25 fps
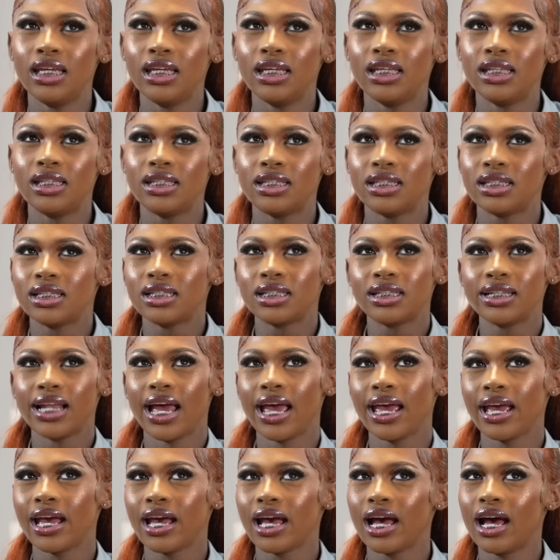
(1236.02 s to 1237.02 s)

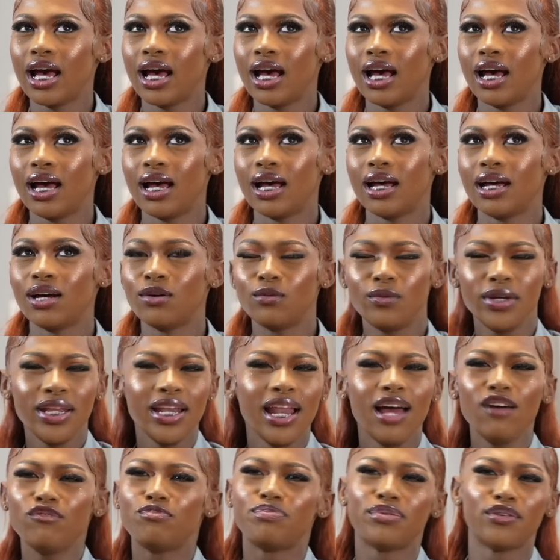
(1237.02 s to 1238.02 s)
it's like,
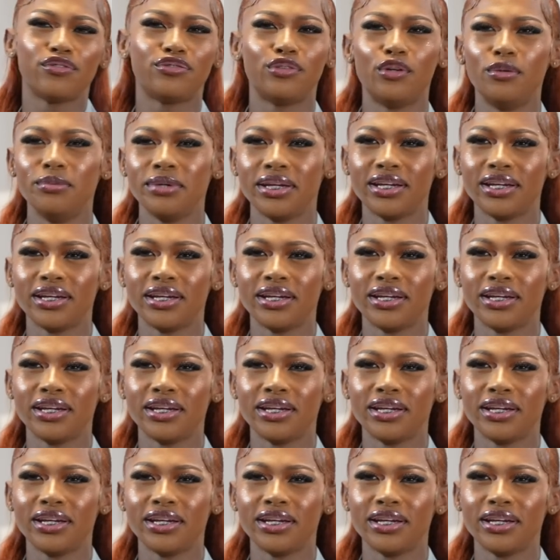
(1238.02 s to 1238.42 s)
we love